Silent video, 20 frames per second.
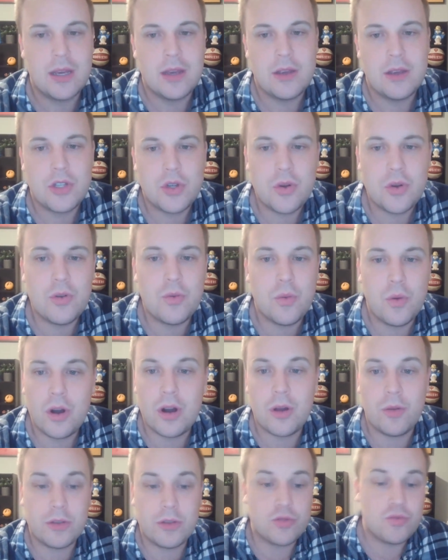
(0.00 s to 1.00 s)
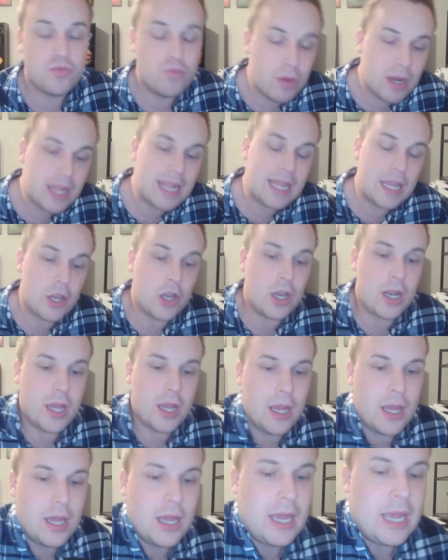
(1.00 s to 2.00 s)
Jordan Nwora was really good
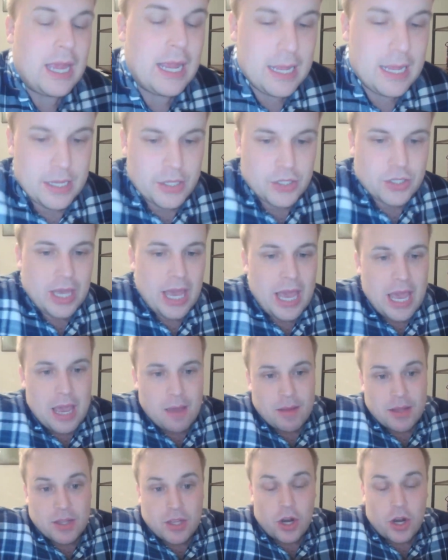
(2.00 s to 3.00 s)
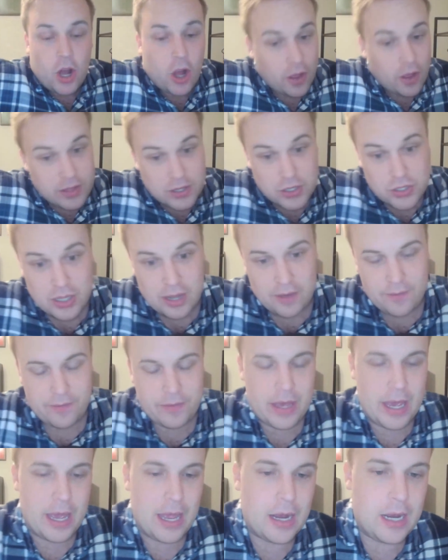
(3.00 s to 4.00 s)
in this game and did all the stuff
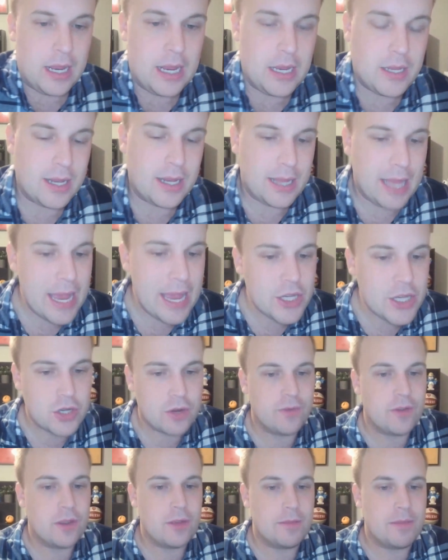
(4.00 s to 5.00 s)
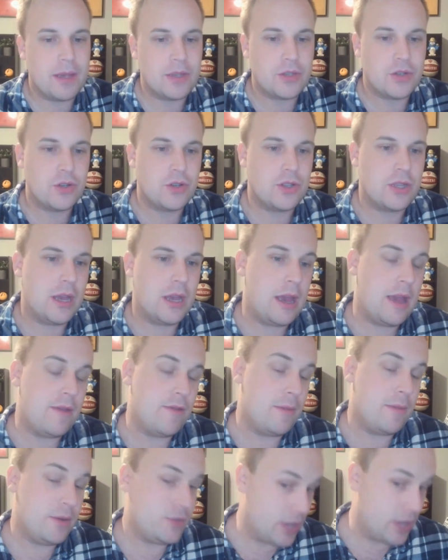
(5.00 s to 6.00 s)
that he did last year for the Pacers that
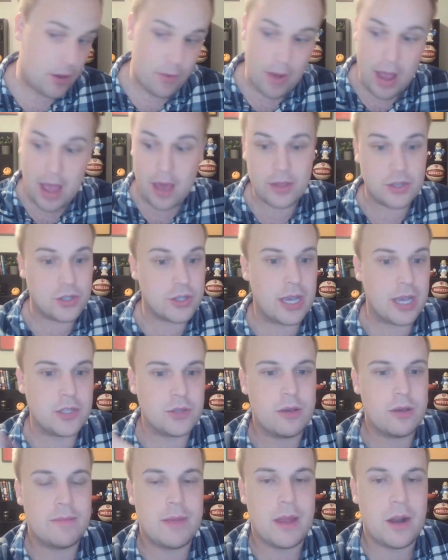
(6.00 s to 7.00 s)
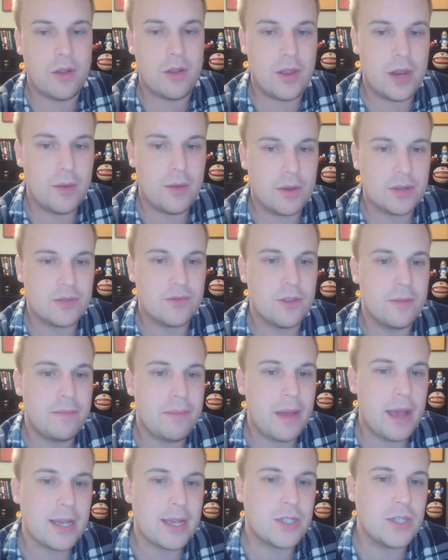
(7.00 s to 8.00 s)
everybody was like, wow, this guy's way better than he was for the
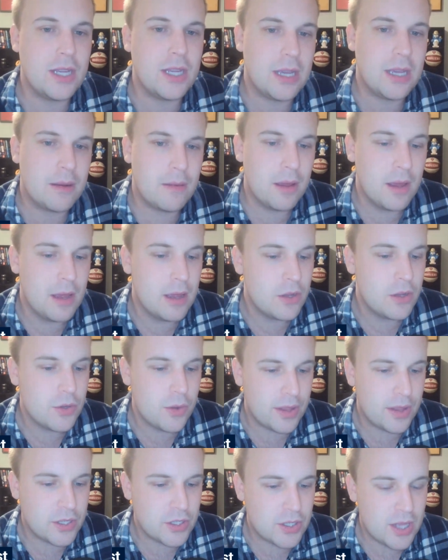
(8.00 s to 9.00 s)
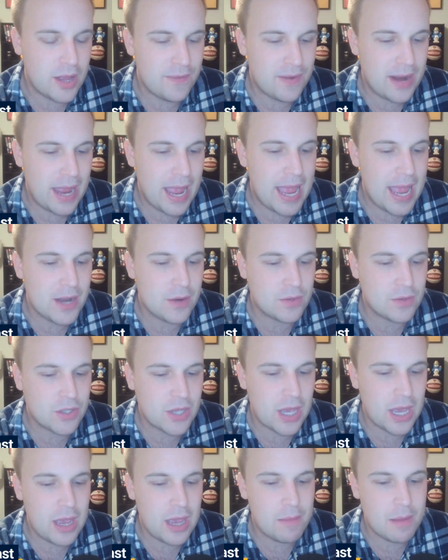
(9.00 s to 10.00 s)
Bucks, and he can do all this stuff and add to his
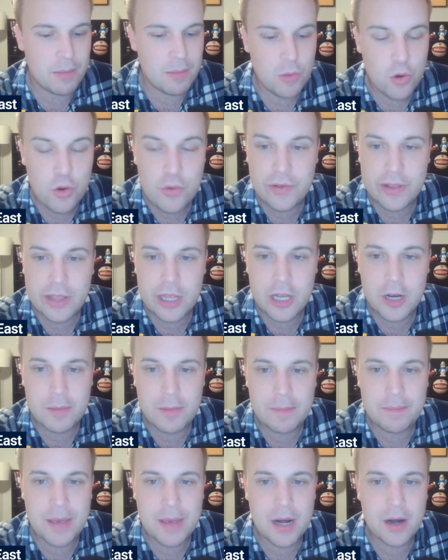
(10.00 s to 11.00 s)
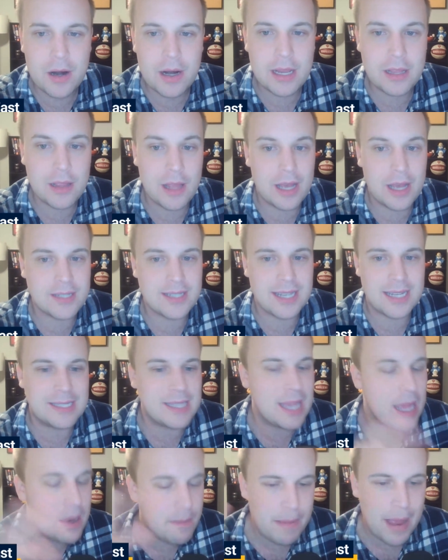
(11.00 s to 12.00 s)
game and move a little bit better. He lost like
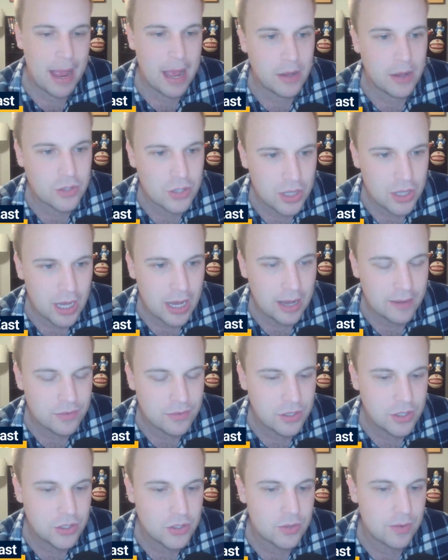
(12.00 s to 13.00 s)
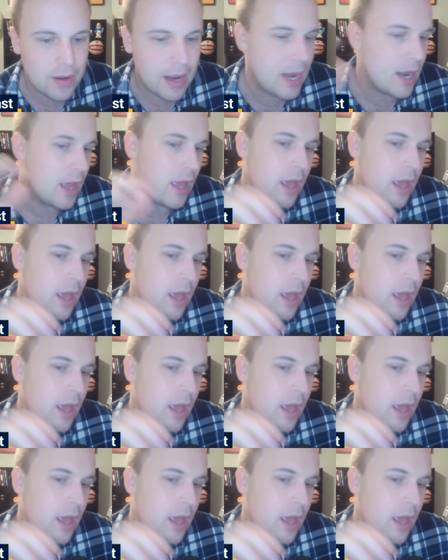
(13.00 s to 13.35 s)
ten pounds in the offseason, right?